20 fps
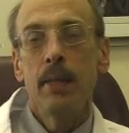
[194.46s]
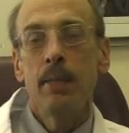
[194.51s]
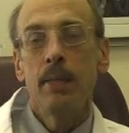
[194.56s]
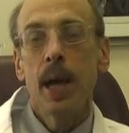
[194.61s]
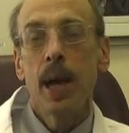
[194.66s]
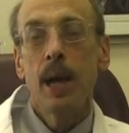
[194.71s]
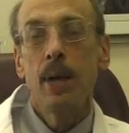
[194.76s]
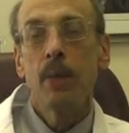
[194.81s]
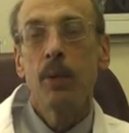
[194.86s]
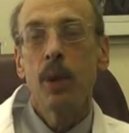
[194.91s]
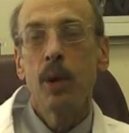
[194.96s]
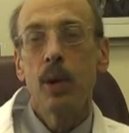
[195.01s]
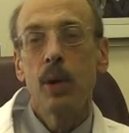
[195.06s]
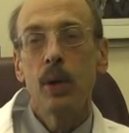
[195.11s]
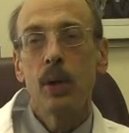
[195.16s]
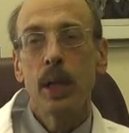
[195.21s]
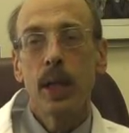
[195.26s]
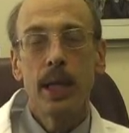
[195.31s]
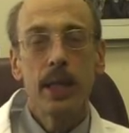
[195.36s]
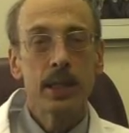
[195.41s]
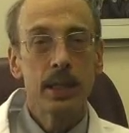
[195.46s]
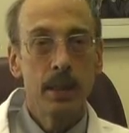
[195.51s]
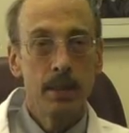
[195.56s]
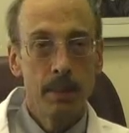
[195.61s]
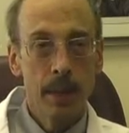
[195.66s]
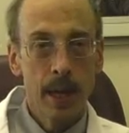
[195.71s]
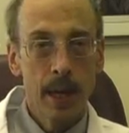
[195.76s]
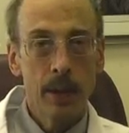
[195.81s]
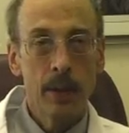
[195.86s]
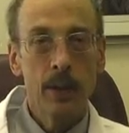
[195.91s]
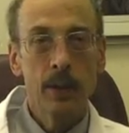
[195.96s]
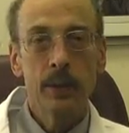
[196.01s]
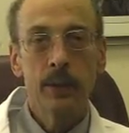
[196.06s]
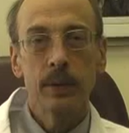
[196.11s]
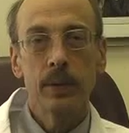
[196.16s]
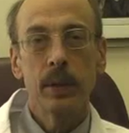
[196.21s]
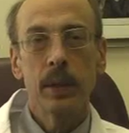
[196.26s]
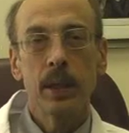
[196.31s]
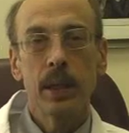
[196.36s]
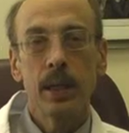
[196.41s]
my role as the
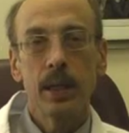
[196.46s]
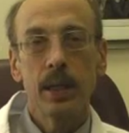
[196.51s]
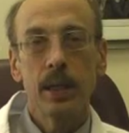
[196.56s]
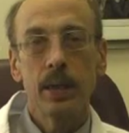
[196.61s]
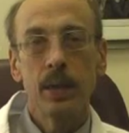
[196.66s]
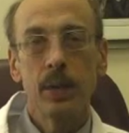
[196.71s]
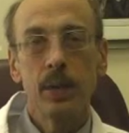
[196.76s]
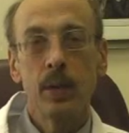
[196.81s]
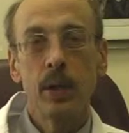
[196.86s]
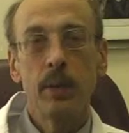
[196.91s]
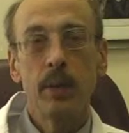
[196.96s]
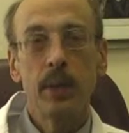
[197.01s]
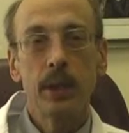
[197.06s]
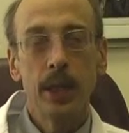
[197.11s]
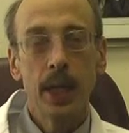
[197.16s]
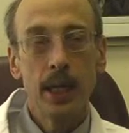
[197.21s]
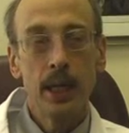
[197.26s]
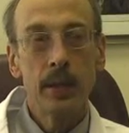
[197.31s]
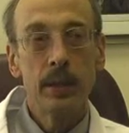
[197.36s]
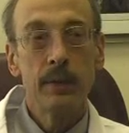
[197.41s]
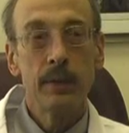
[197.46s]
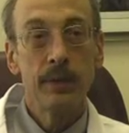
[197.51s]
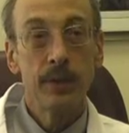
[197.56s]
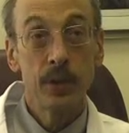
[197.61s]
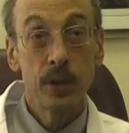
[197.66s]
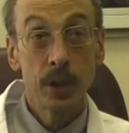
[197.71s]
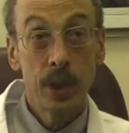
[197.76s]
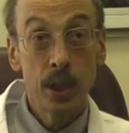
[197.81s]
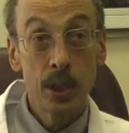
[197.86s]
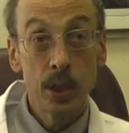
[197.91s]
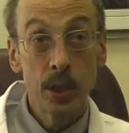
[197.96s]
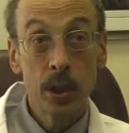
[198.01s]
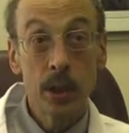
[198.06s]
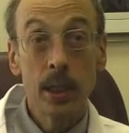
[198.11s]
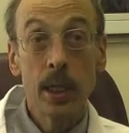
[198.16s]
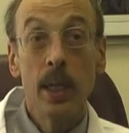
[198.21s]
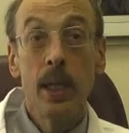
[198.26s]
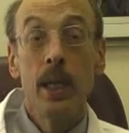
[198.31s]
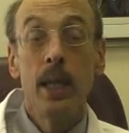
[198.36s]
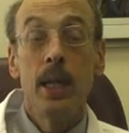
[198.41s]
medical rehabilitation
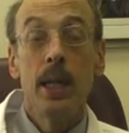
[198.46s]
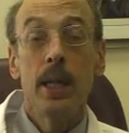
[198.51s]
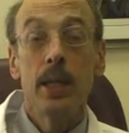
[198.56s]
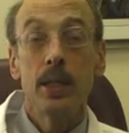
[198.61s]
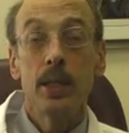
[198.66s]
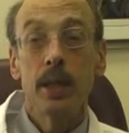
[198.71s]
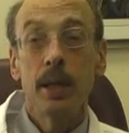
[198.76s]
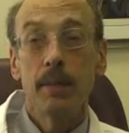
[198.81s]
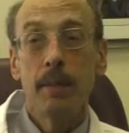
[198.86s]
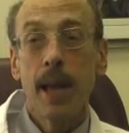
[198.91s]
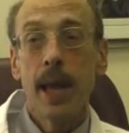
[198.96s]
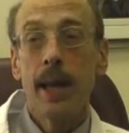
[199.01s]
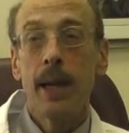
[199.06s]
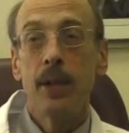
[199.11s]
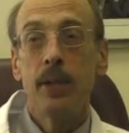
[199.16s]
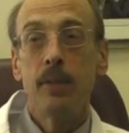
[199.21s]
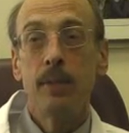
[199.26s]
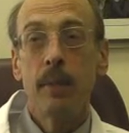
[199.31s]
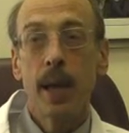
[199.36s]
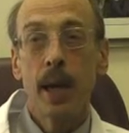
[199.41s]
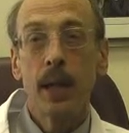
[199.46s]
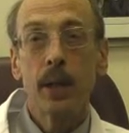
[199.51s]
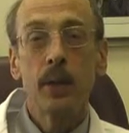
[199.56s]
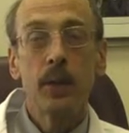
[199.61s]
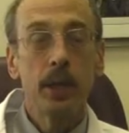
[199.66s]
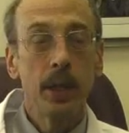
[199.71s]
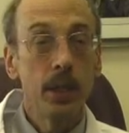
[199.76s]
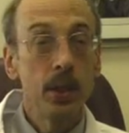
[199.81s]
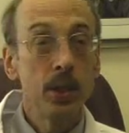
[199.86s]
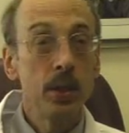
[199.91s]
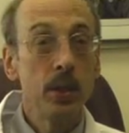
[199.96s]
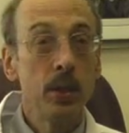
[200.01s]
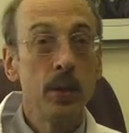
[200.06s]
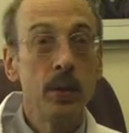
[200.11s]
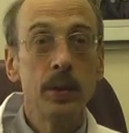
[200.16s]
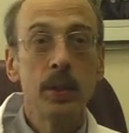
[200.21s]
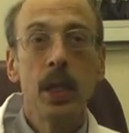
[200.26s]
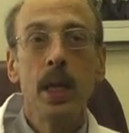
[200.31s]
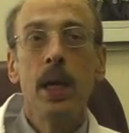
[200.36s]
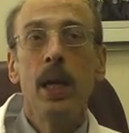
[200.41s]
physician is to manage medical
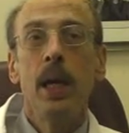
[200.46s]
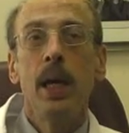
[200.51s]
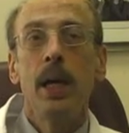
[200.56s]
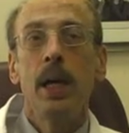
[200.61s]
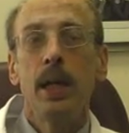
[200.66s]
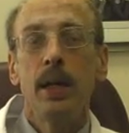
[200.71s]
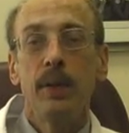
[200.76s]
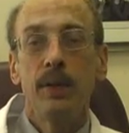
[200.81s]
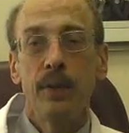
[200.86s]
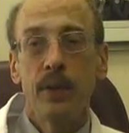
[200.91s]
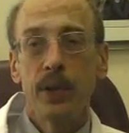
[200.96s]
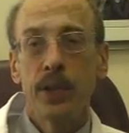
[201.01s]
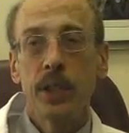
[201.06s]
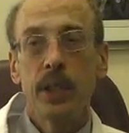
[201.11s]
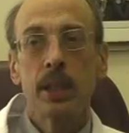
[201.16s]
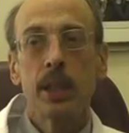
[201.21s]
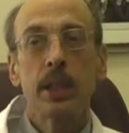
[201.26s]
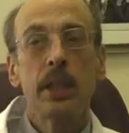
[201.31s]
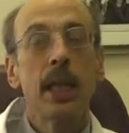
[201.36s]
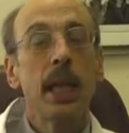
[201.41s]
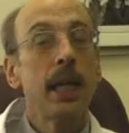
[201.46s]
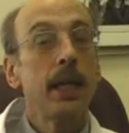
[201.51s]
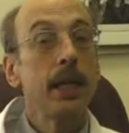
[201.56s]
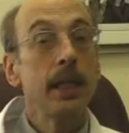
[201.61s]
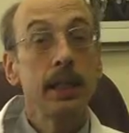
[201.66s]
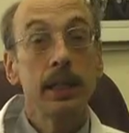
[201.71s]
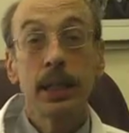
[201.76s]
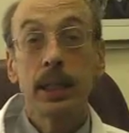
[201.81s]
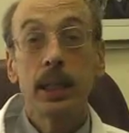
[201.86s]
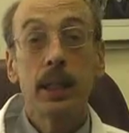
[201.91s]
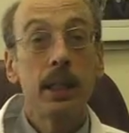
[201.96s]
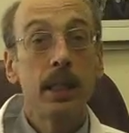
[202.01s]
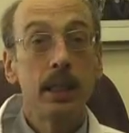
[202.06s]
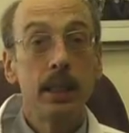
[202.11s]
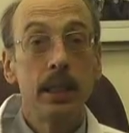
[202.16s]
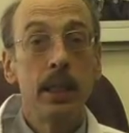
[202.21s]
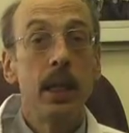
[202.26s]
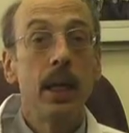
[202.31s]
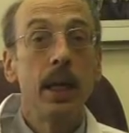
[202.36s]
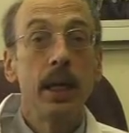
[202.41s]
issues, facilitate and
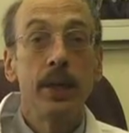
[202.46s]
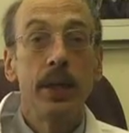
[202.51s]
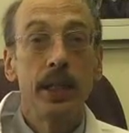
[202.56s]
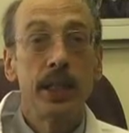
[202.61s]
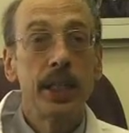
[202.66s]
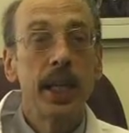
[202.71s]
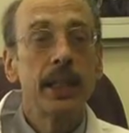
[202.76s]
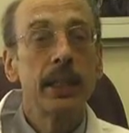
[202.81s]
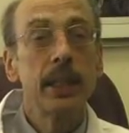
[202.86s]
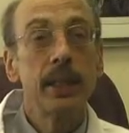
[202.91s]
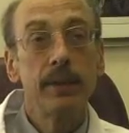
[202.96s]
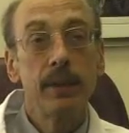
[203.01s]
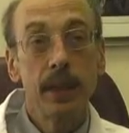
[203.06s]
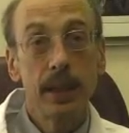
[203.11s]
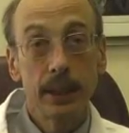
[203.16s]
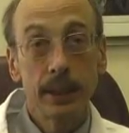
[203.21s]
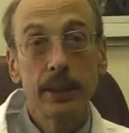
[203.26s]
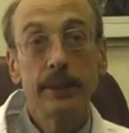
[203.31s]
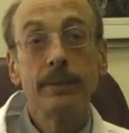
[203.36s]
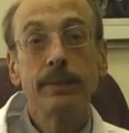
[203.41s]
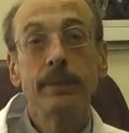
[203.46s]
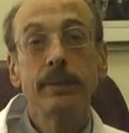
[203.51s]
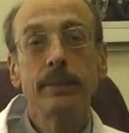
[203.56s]
lead these activities.